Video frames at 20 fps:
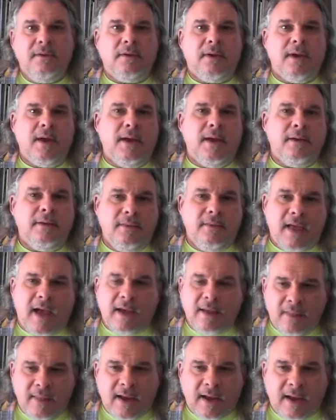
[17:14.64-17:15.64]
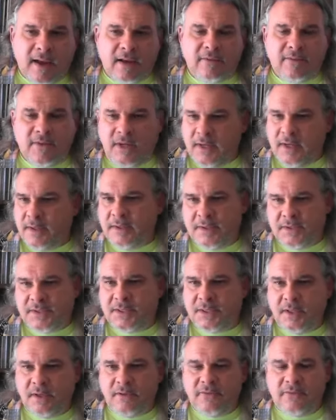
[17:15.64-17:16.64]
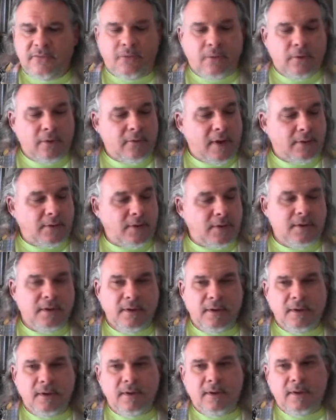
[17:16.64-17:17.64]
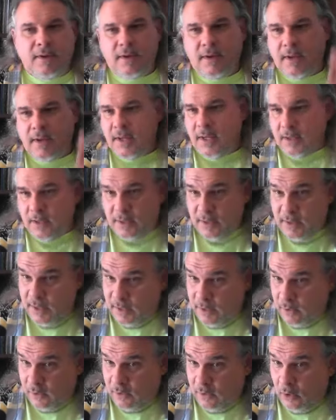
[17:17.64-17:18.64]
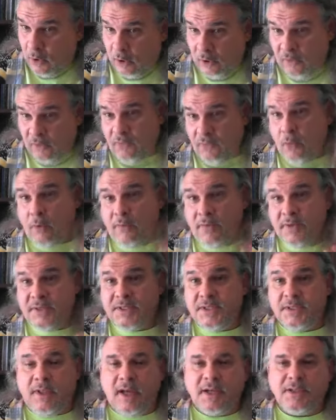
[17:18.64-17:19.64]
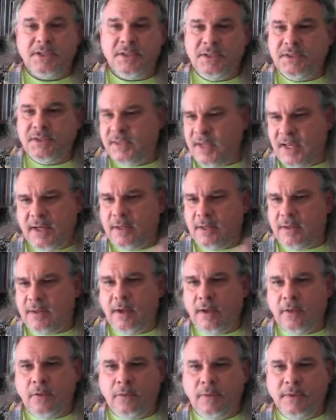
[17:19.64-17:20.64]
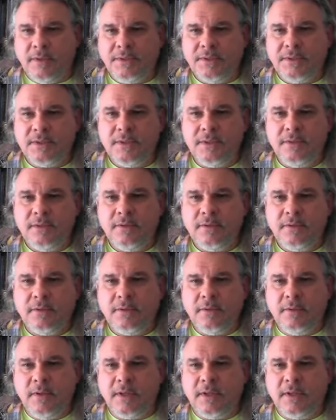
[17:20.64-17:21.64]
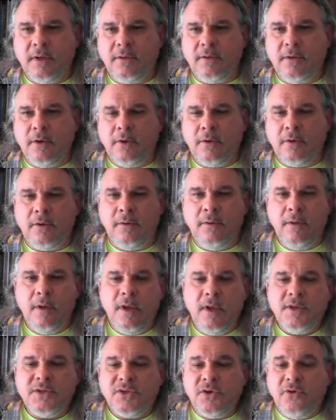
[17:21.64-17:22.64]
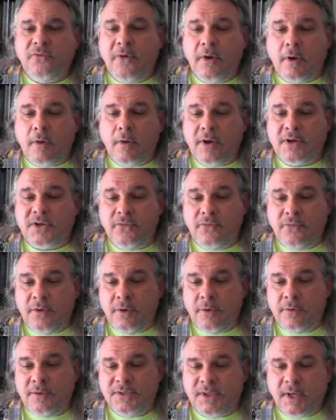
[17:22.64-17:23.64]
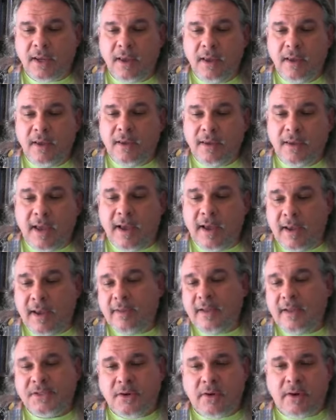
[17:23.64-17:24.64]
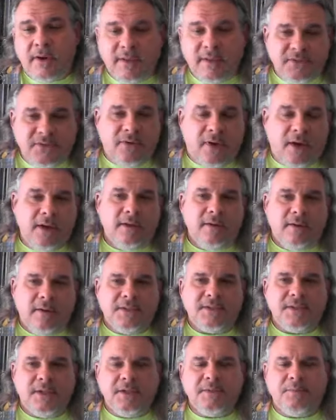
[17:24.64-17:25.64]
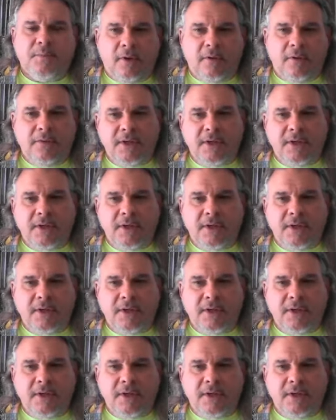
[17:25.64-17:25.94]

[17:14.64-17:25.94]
Okay, that kind of idea you see foregrounded in all 4 of these selections and in the other ones linked on the article. So a fair question for you is like, yeah, hey, that's great, that's fine, that's nice, Paul.